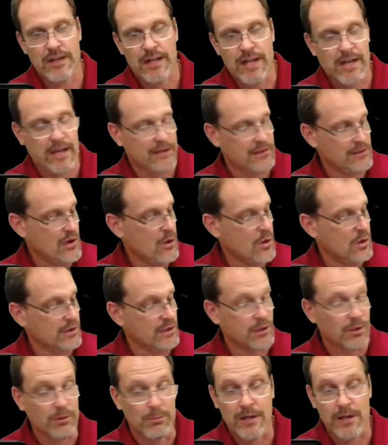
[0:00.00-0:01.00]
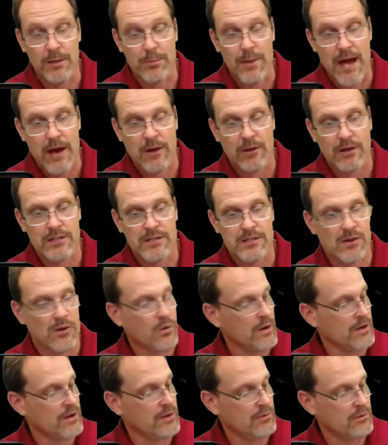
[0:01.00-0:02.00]
I know a little bit about it. So
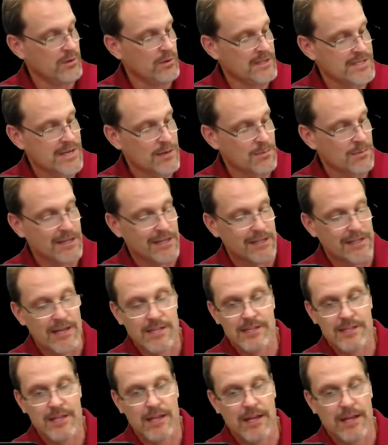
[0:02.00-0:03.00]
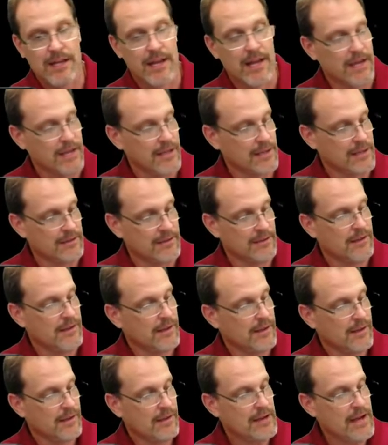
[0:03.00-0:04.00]
when when somebody does get it, I can
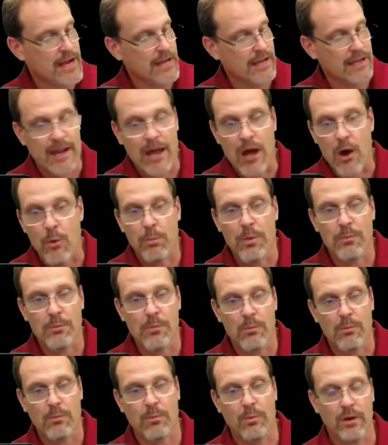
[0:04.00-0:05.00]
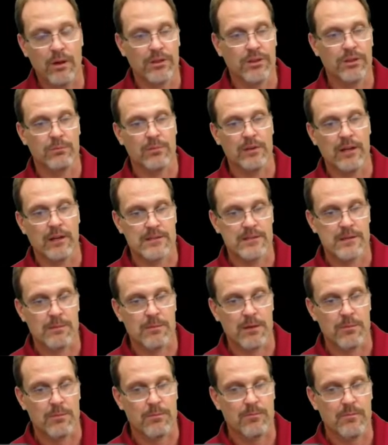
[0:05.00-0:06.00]
I can help them with you know some
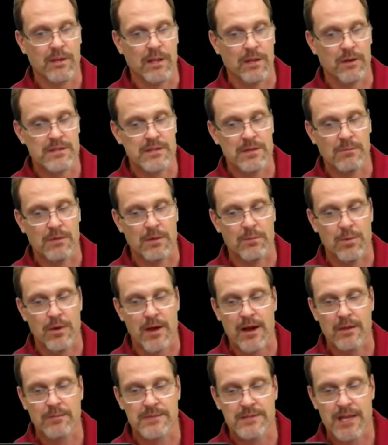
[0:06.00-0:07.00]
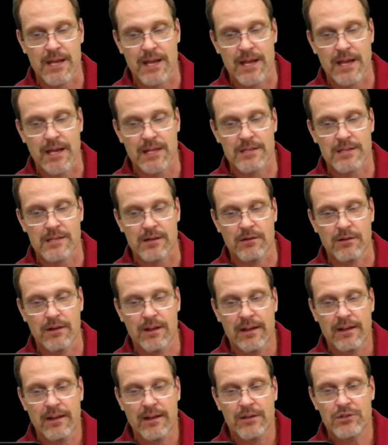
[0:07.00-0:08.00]
of the you know some of the problems I had. So,
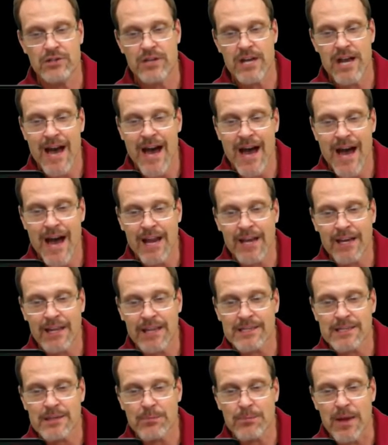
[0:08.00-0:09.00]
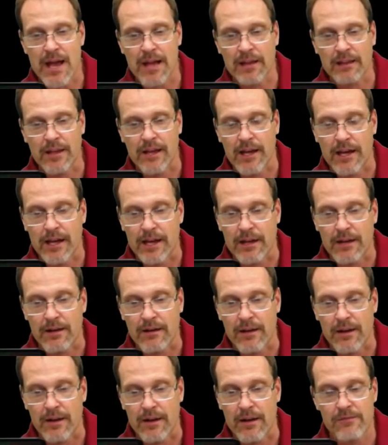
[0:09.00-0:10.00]
John
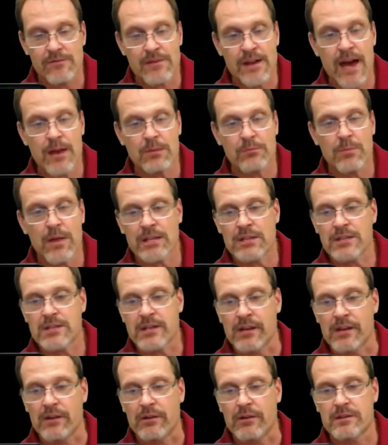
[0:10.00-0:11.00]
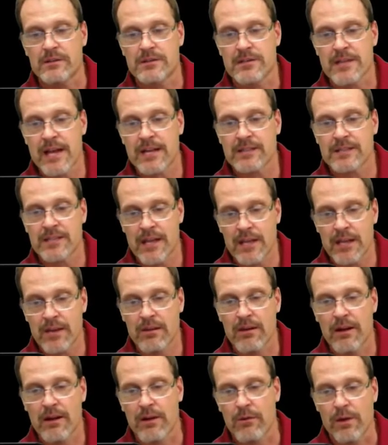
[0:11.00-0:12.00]
Isabella, I have not met you. It's nice that you're
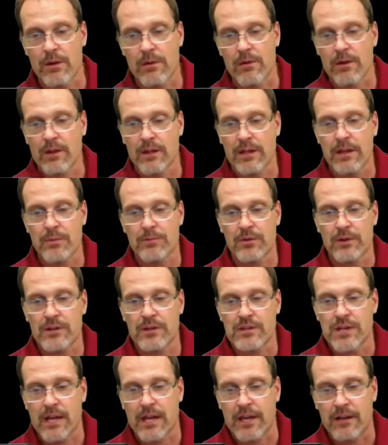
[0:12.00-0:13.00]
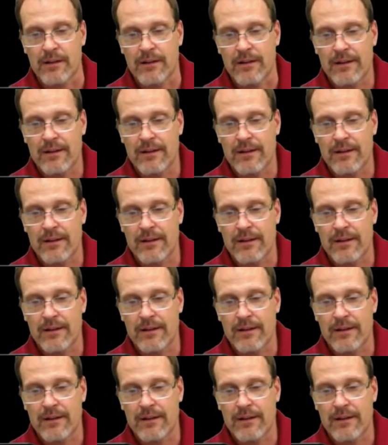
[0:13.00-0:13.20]
here. We really appreciate you.